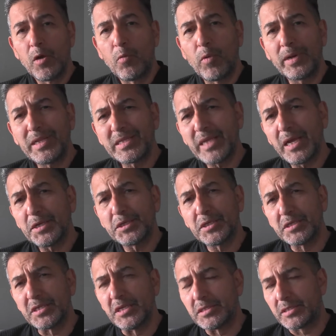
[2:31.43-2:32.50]
What it tells
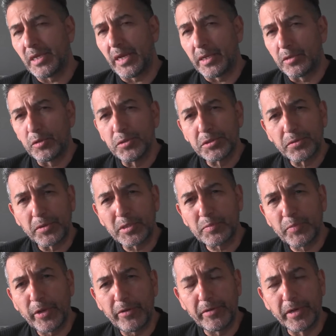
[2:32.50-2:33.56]
us is that user
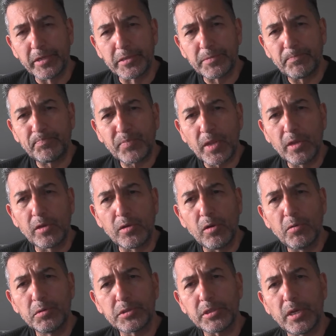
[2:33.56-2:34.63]
experience
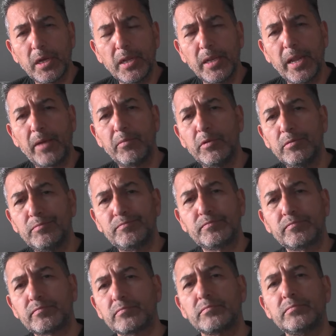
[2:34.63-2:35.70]
goes
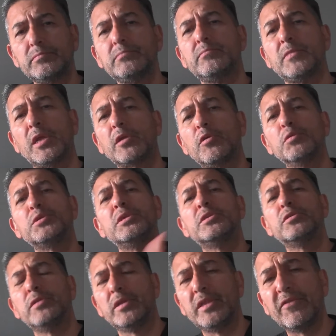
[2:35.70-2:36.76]

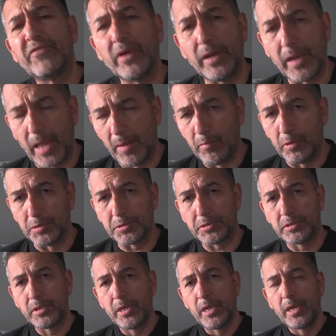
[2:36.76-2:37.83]
into the different levels,